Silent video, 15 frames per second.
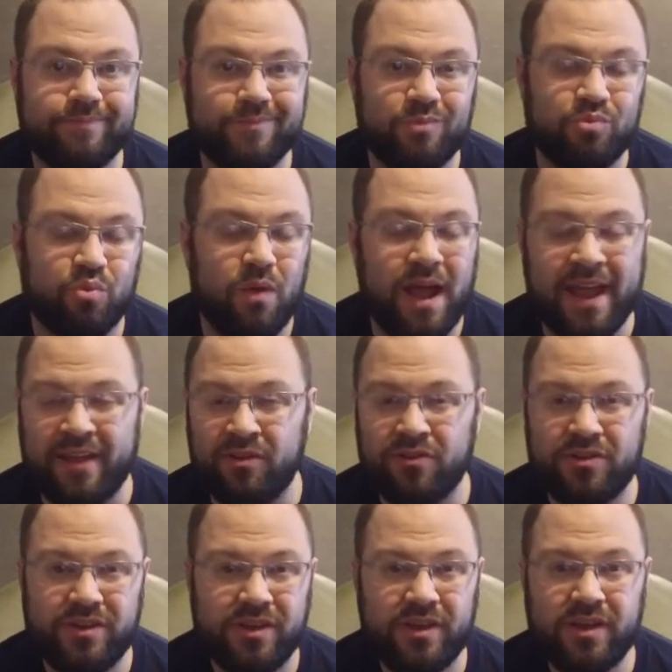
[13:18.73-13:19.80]

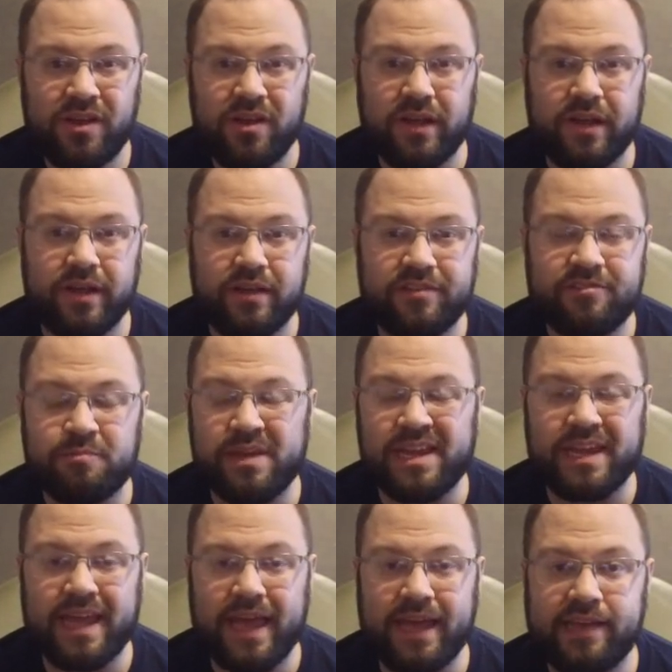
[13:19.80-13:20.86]
round,
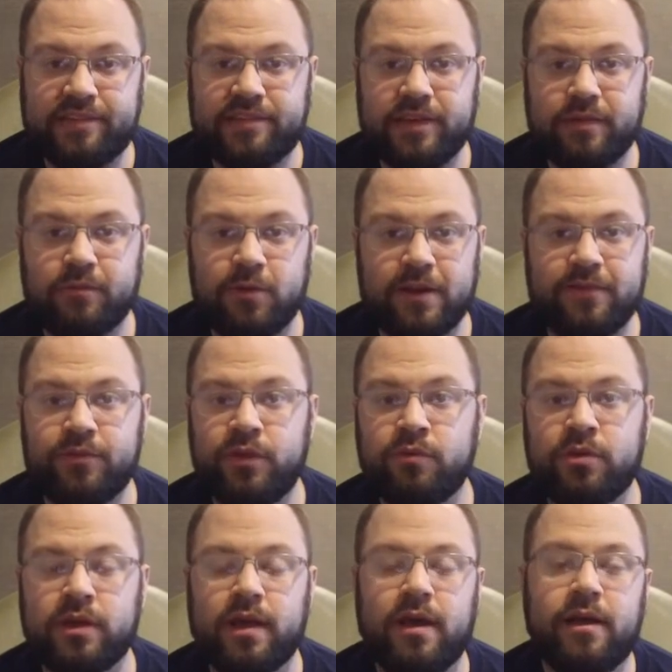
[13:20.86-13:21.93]
spent casing, whatever you
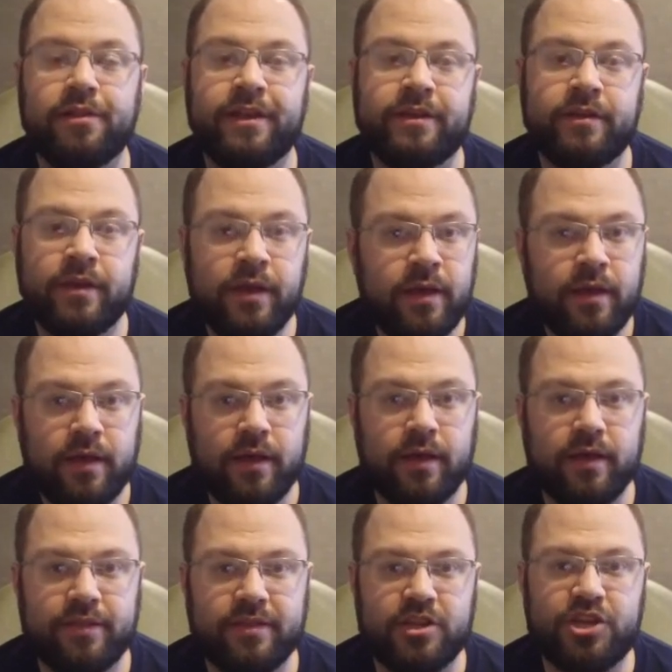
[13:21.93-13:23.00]
want to call it,
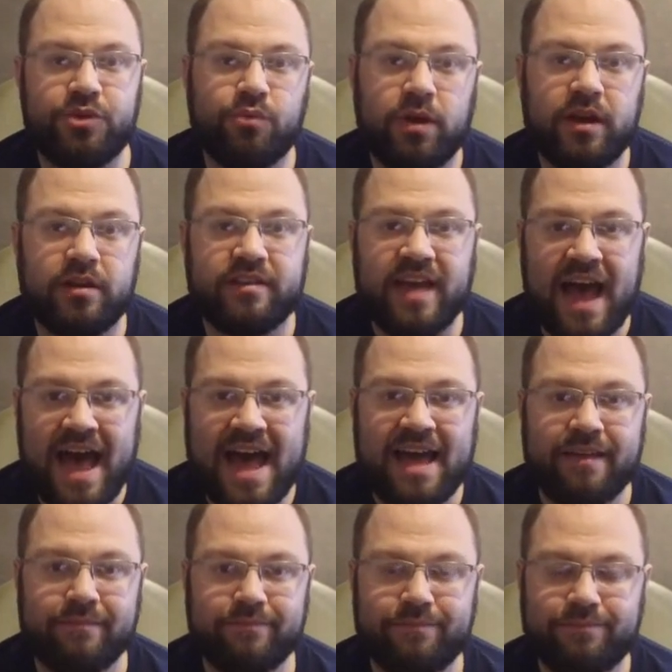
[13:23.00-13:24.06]
that you wear tight
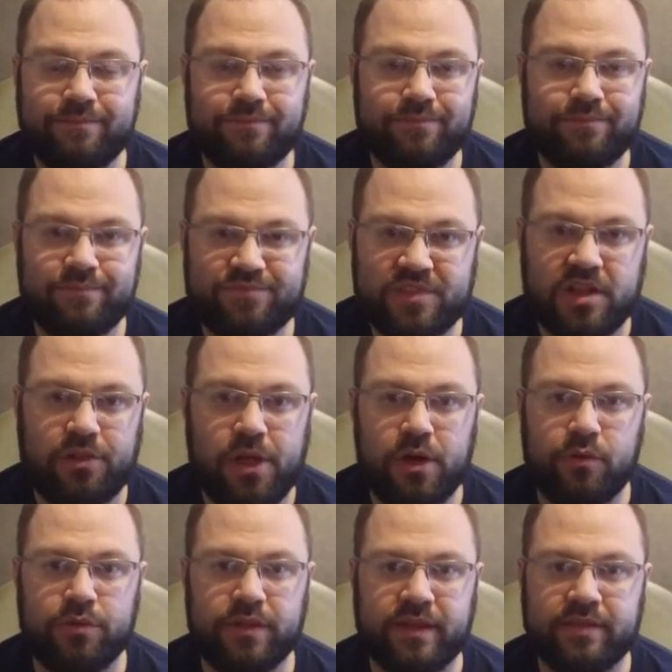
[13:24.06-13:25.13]

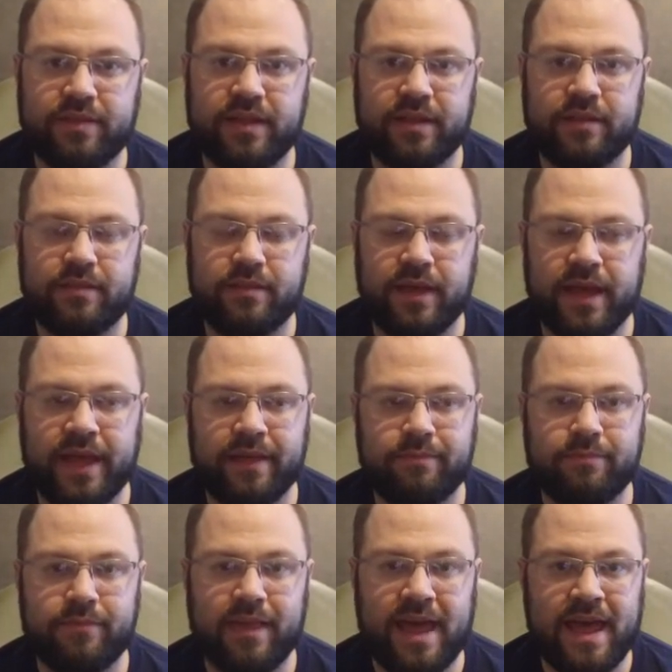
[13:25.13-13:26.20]
clothing,
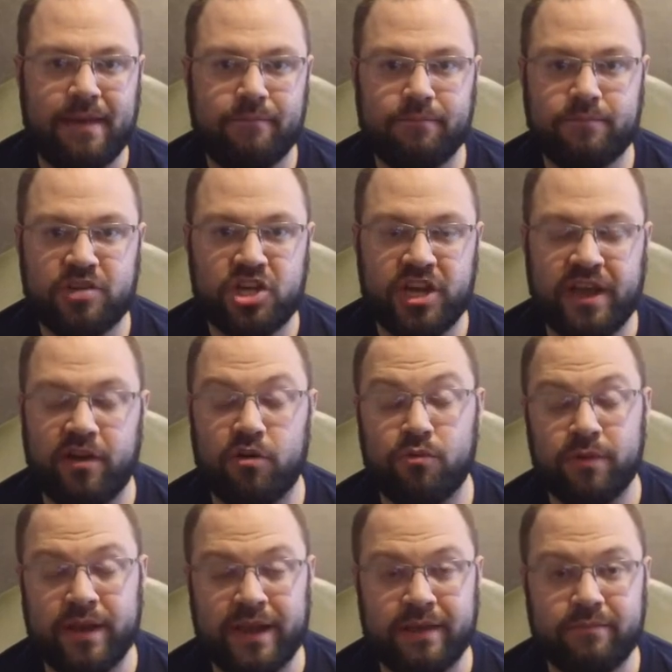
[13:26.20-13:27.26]
that shell,
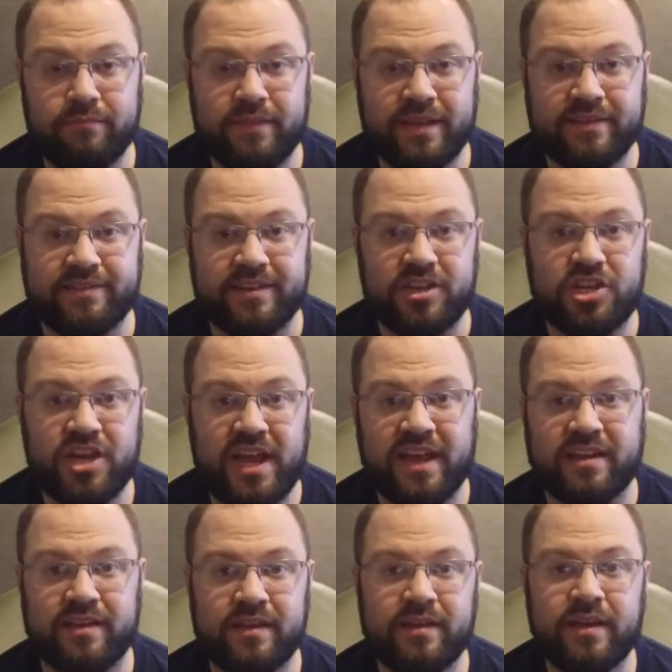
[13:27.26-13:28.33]
when it gets
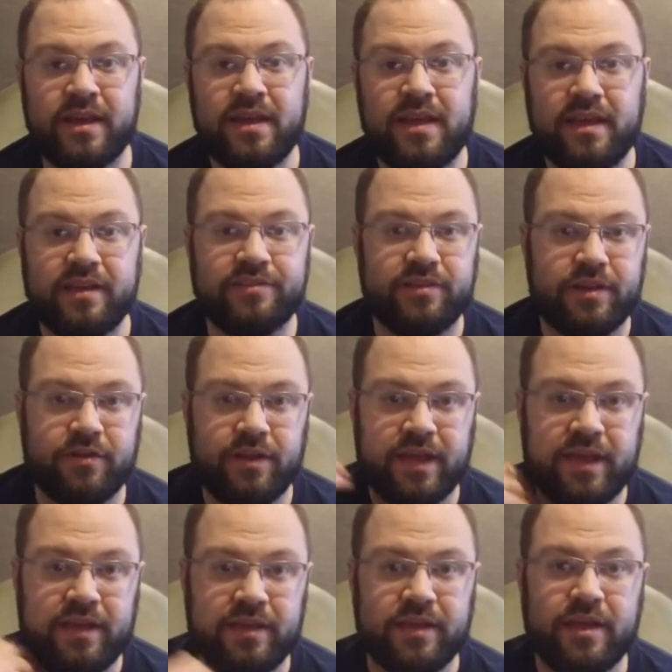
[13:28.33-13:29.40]
ejected, isn't going to
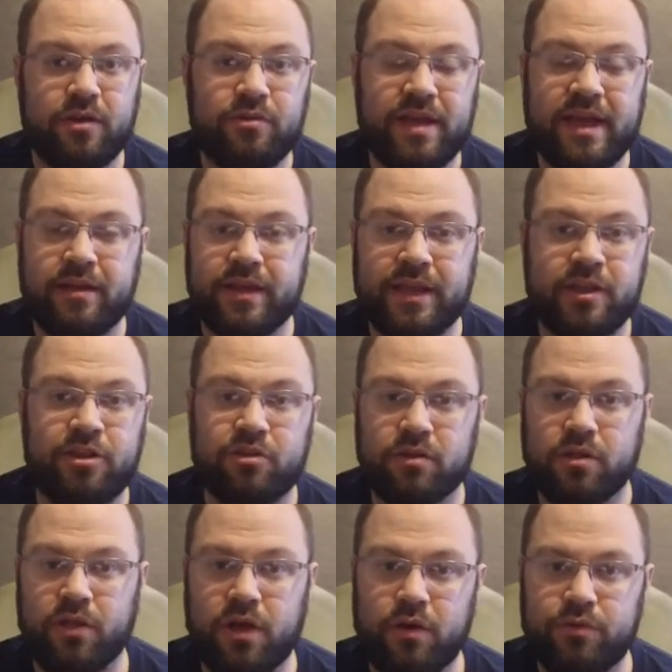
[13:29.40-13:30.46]
hit and go down in your
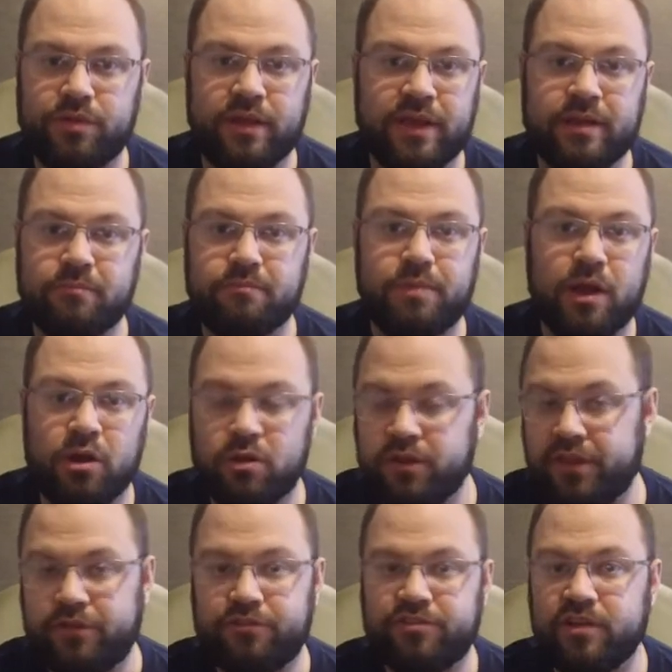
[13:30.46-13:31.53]
clothing and burn
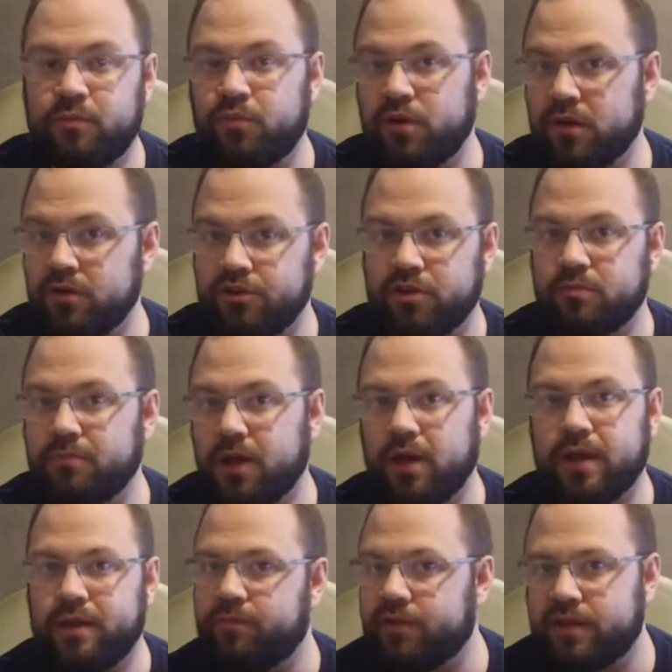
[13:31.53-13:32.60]
you somewhere on your
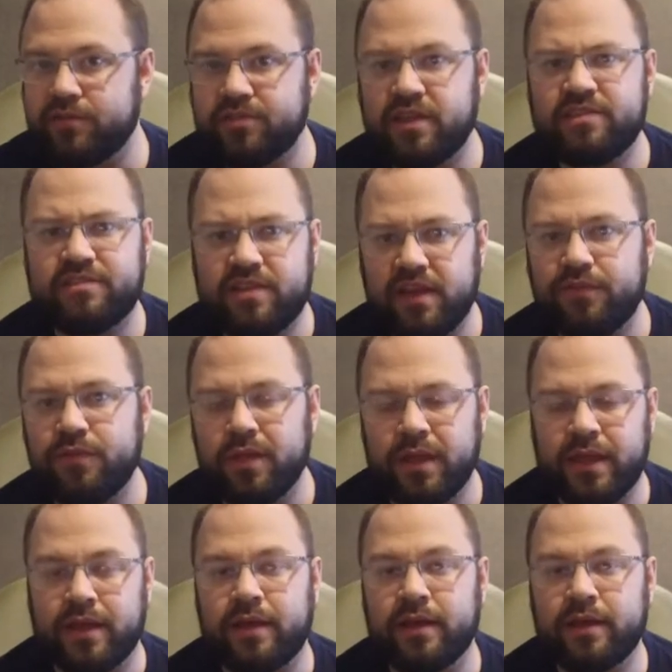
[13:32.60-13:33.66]
body, because that's
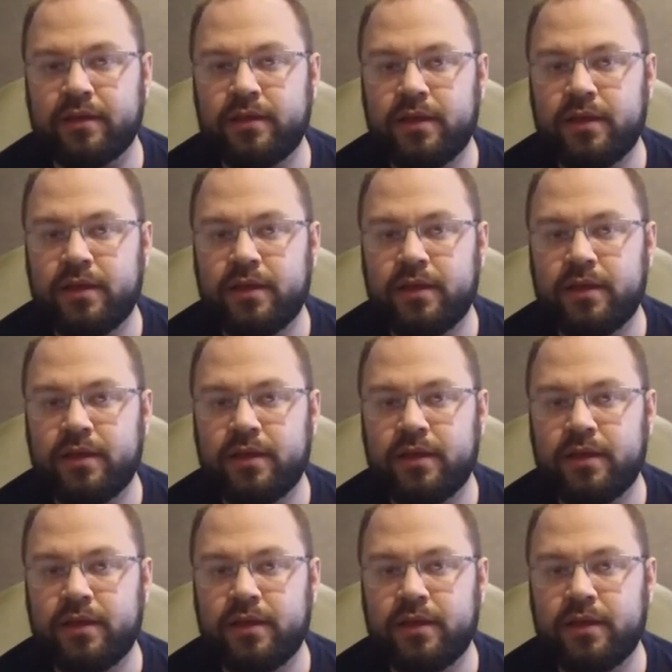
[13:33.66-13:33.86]
definitely a